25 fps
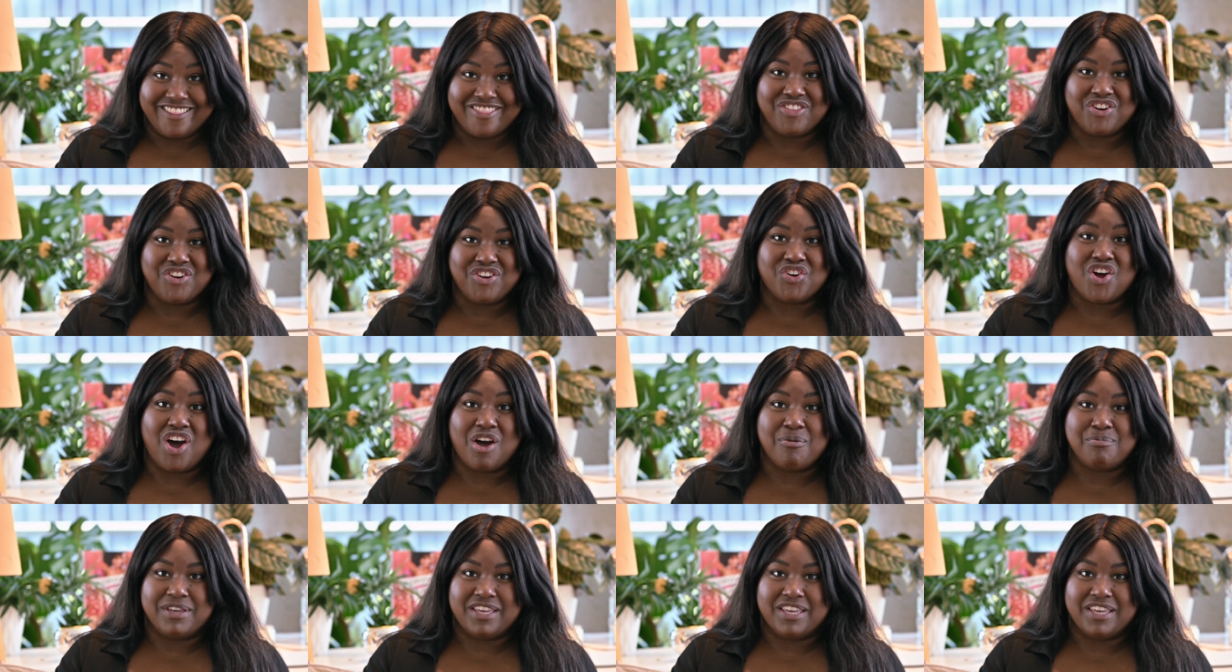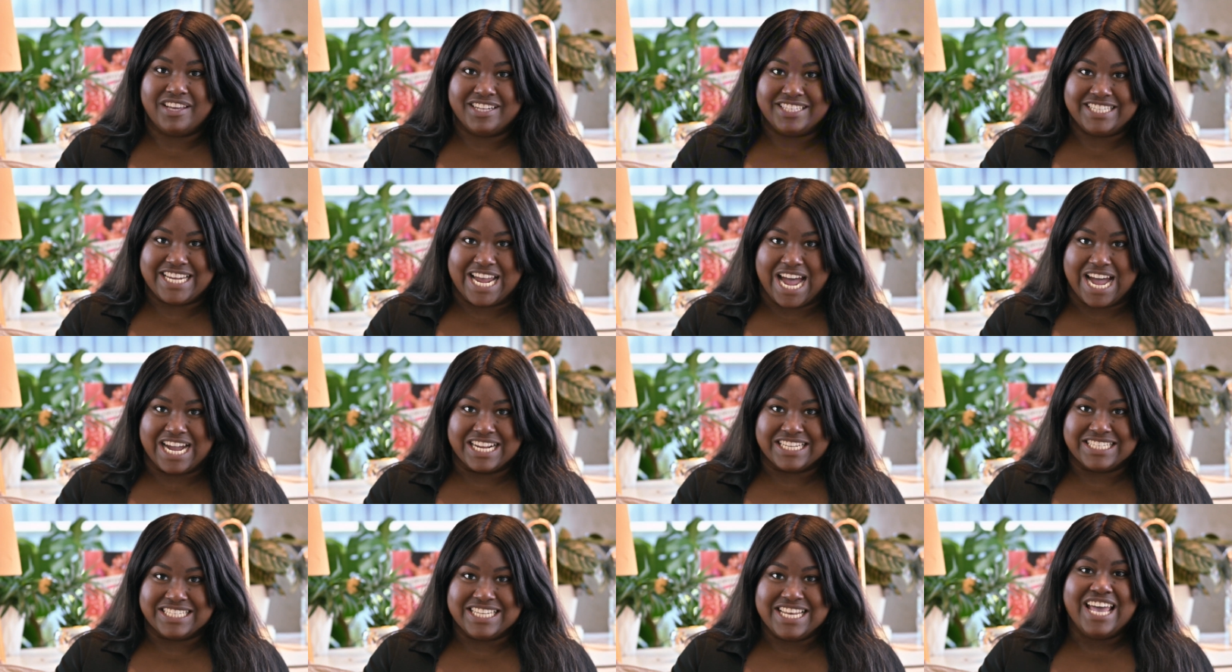they're not being
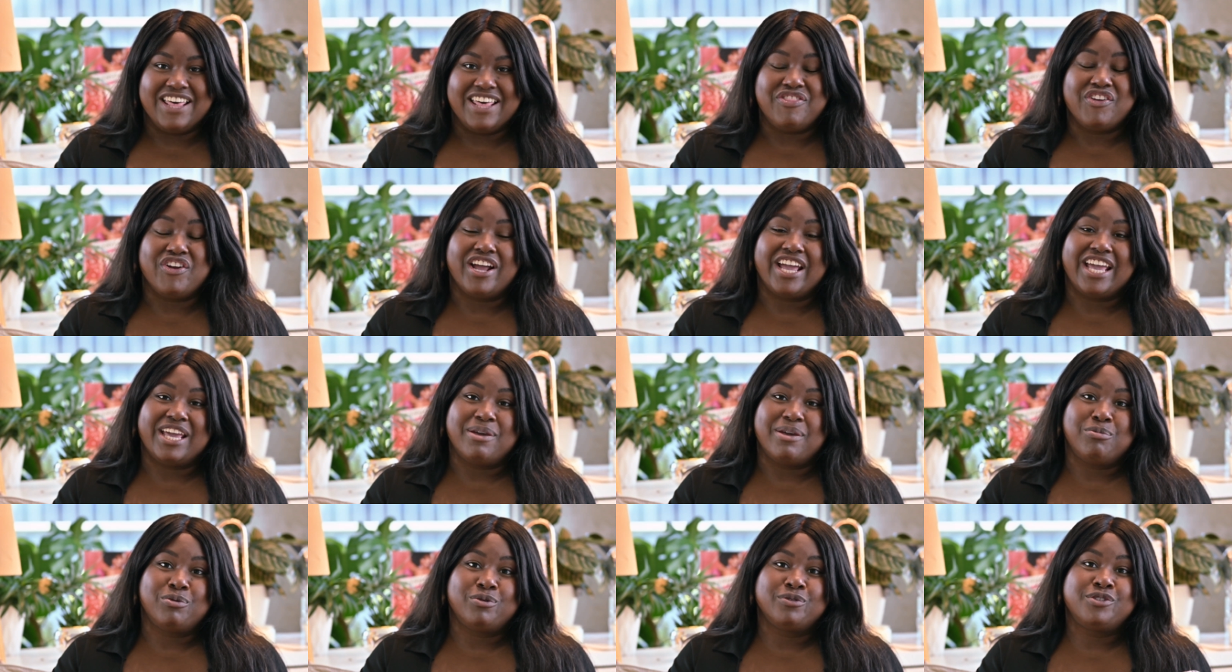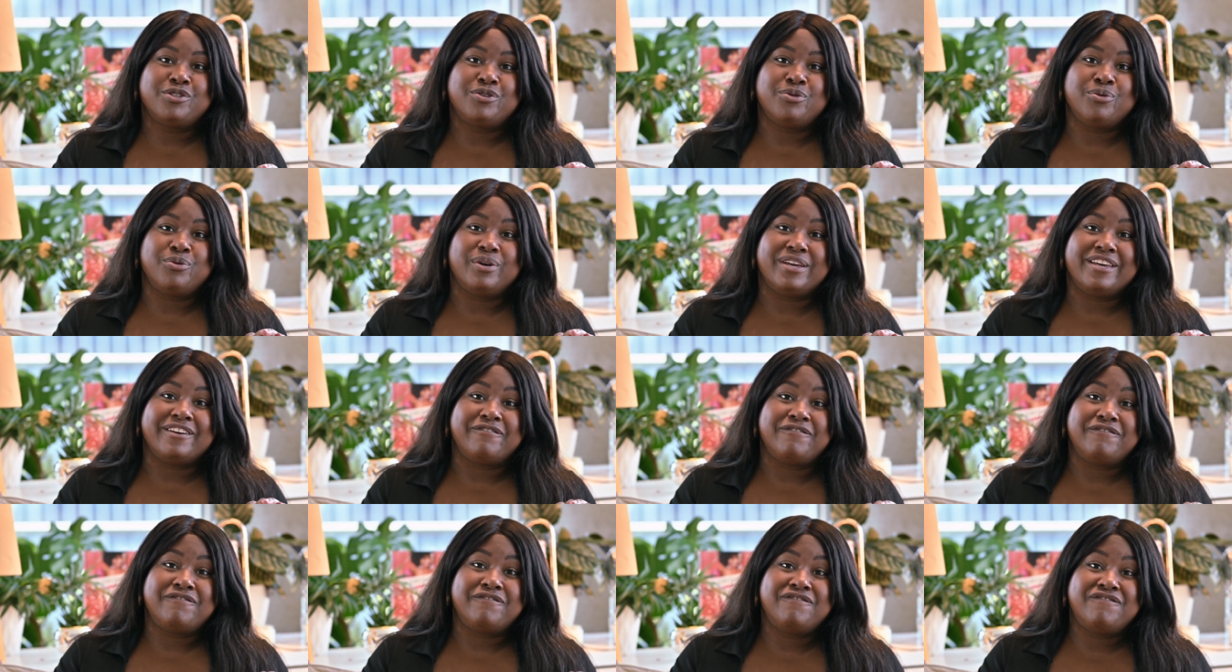attacked, and they're able to
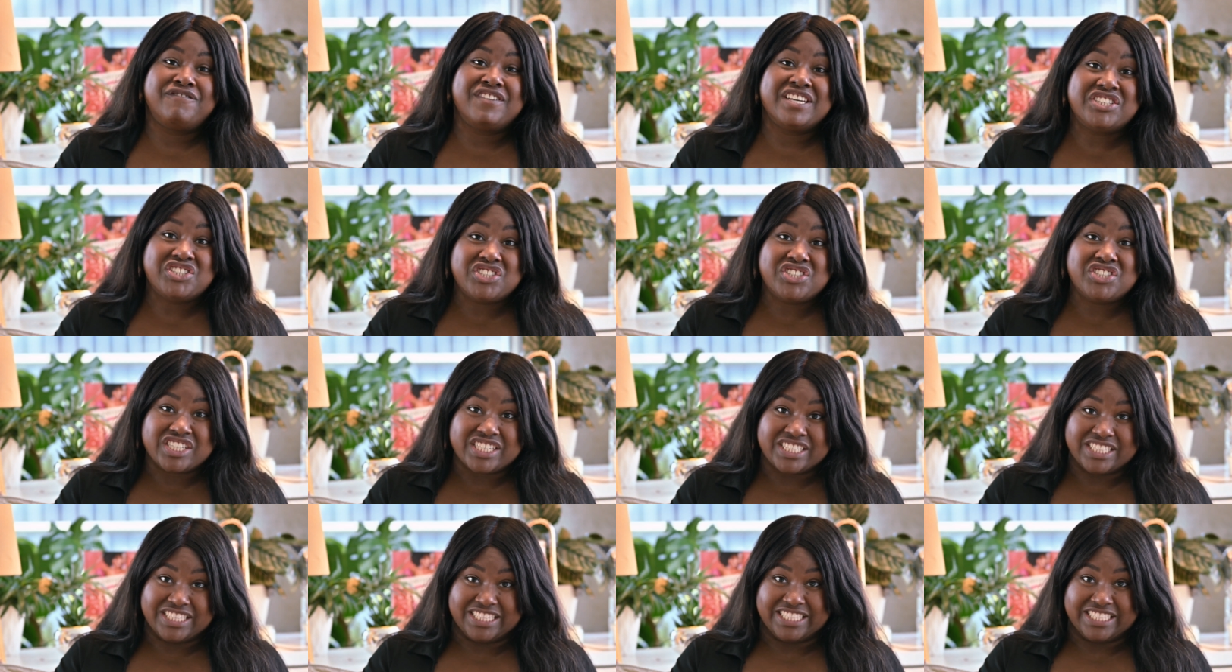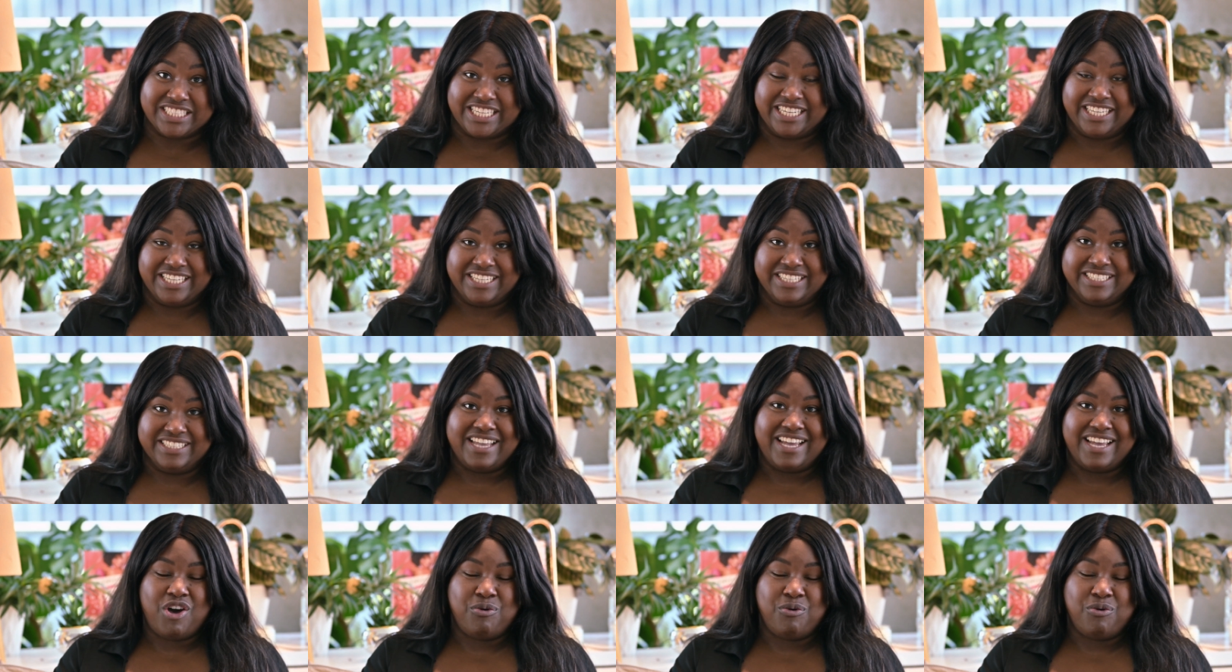efficiently